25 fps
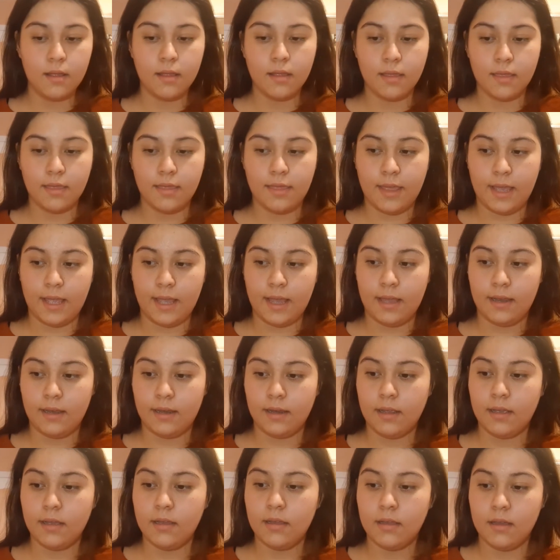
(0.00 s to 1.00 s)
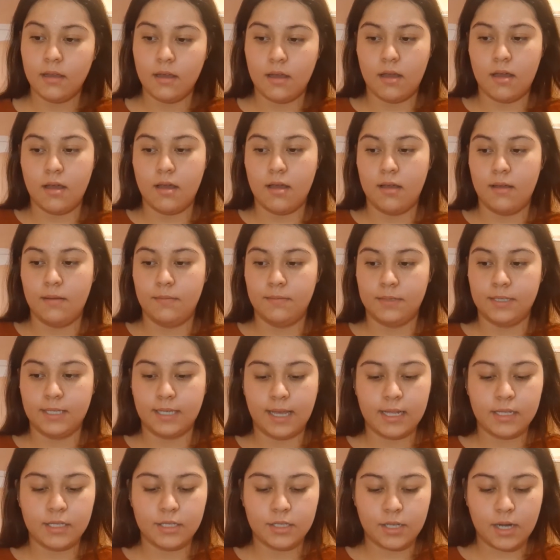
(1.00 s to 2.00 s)
Then, to
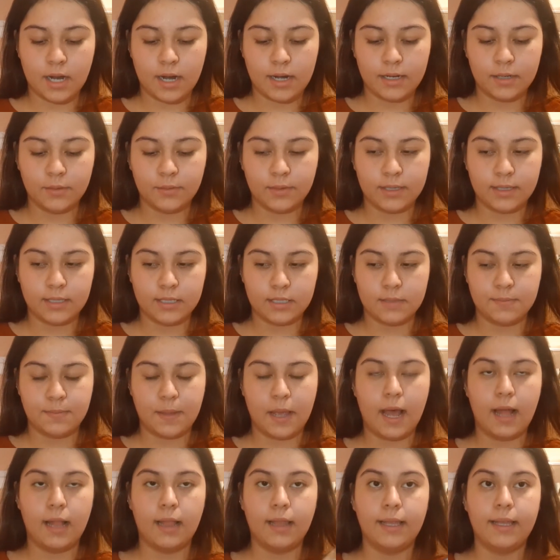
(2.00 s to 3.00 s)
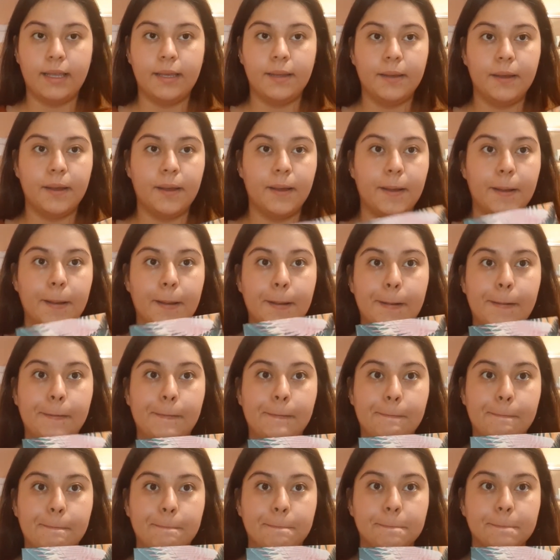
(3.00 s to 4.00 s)
get started with this palette,
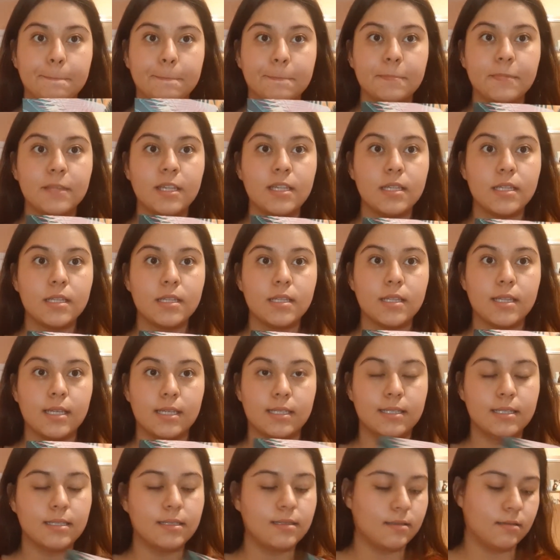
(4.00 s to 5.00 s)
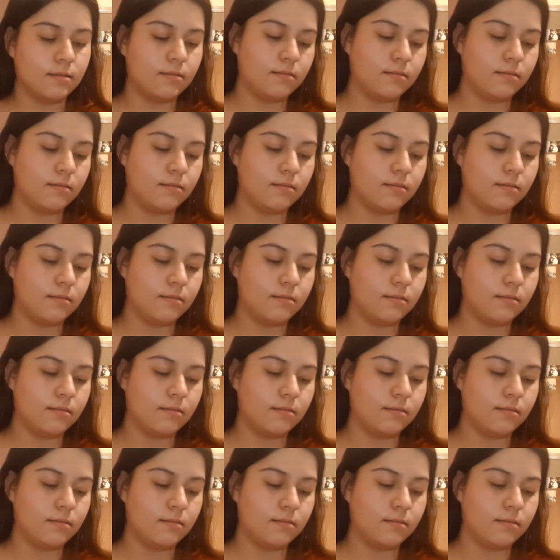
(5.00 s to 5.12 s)
this is